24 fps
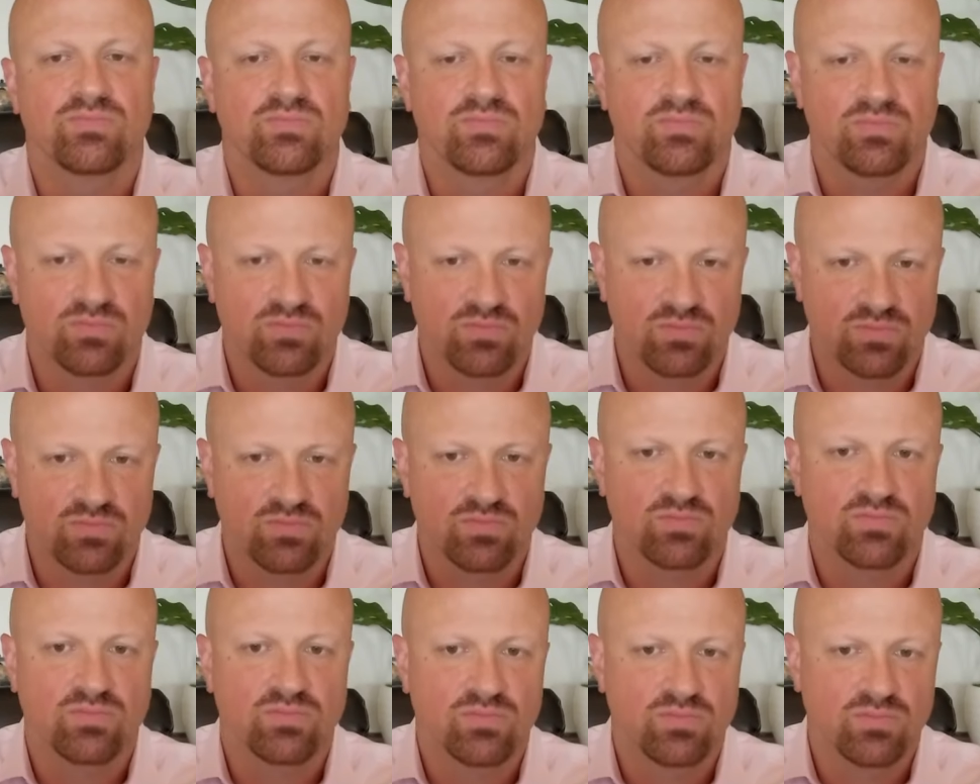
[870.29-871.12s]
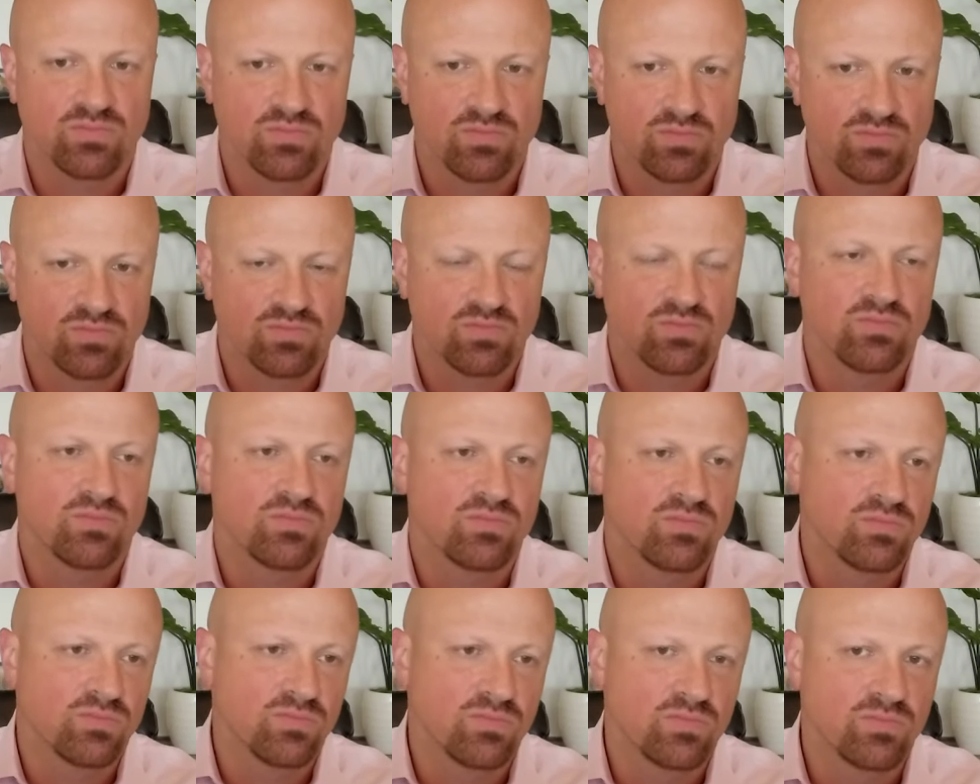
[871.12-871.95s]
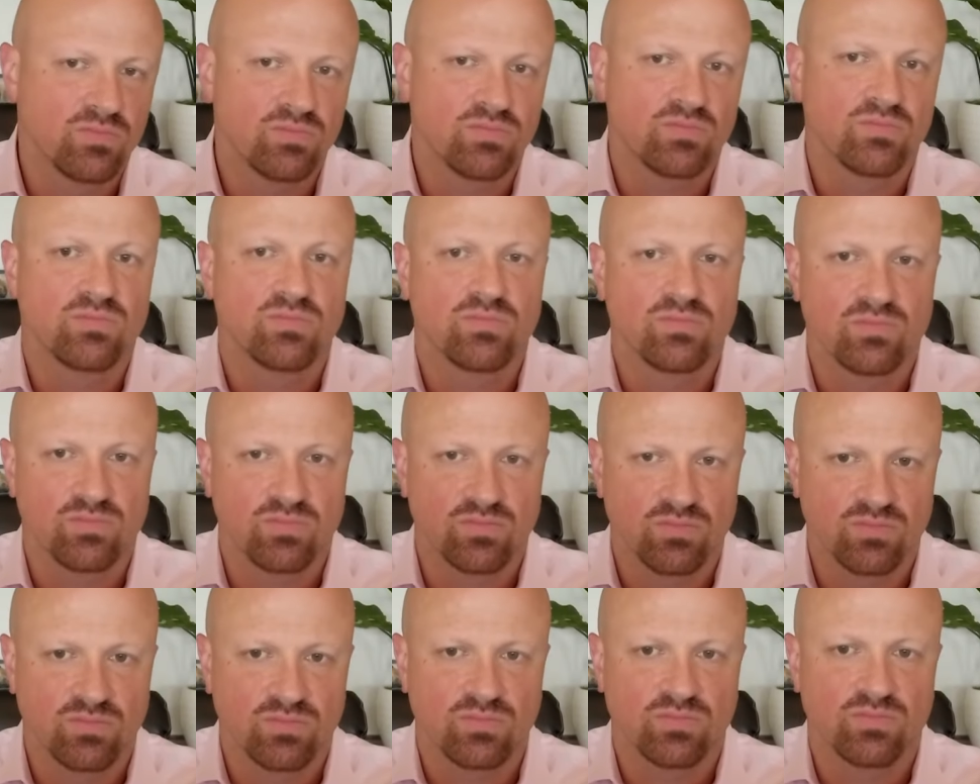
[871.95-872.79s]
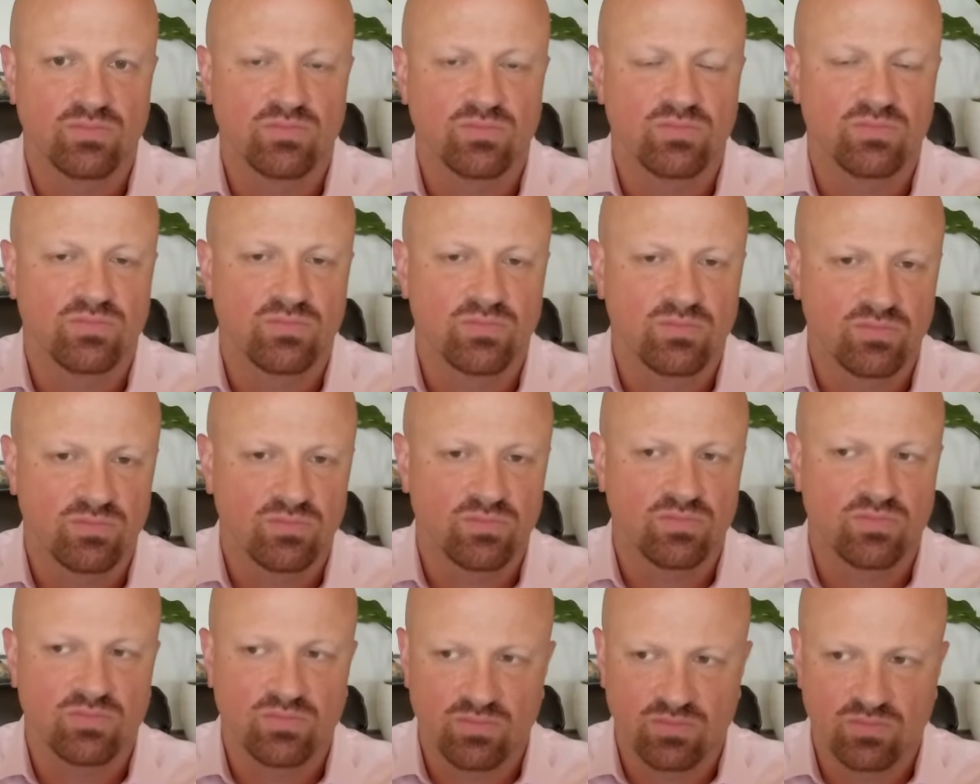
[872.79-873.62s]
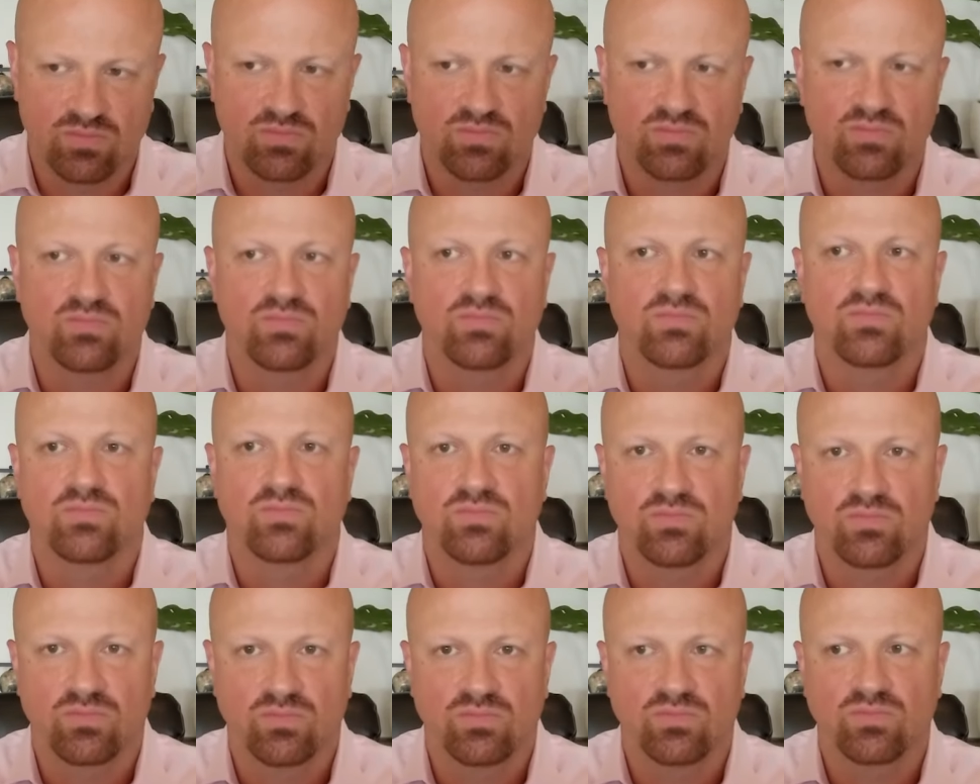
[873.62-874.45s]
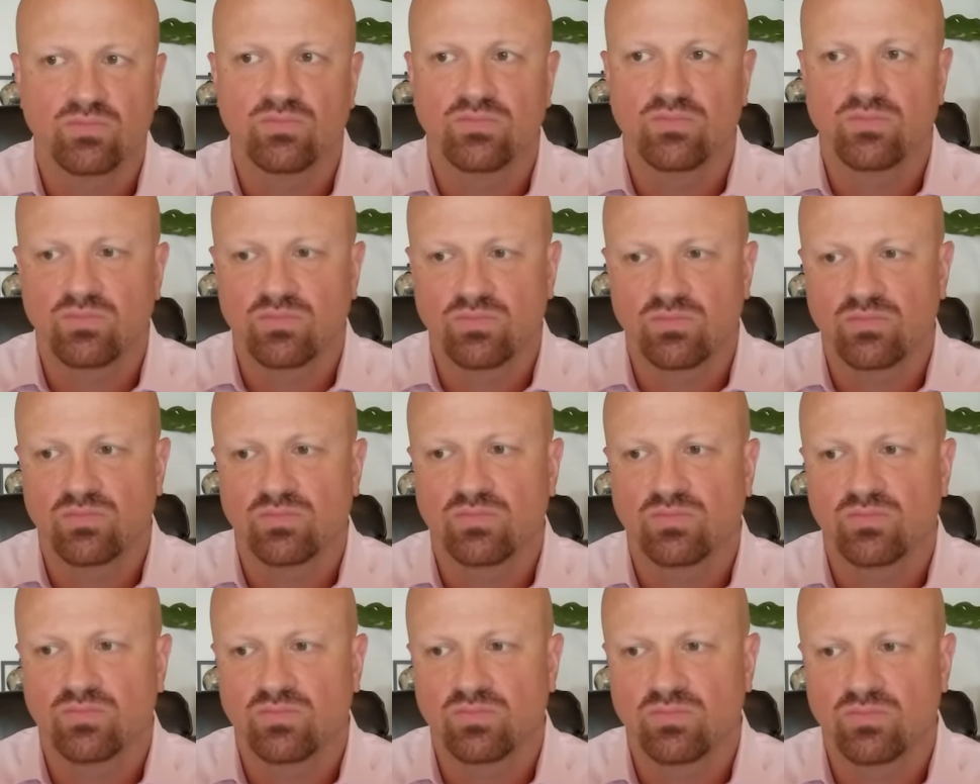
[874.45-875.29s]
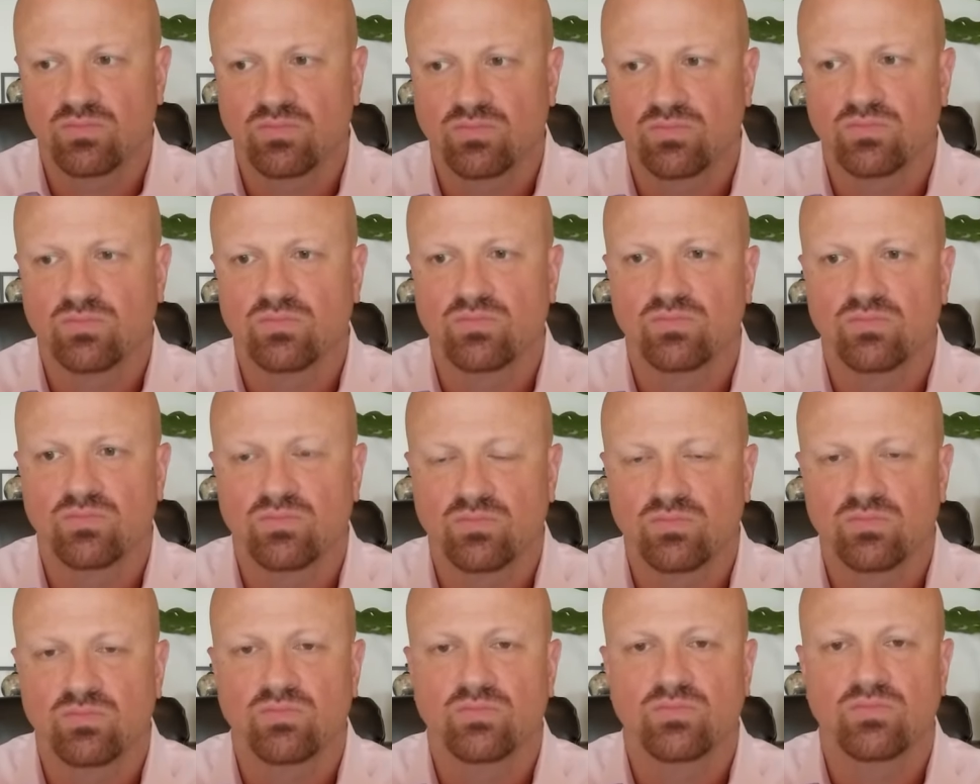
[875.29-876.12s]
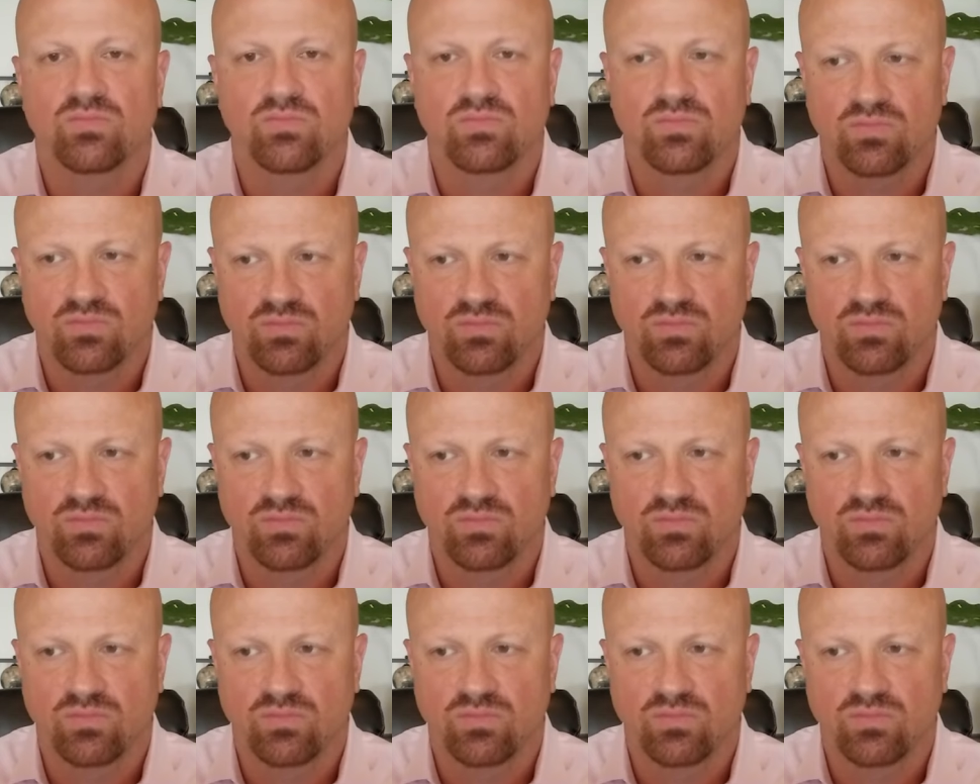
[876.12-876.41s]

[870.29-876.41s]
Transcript: The person shown says nothing.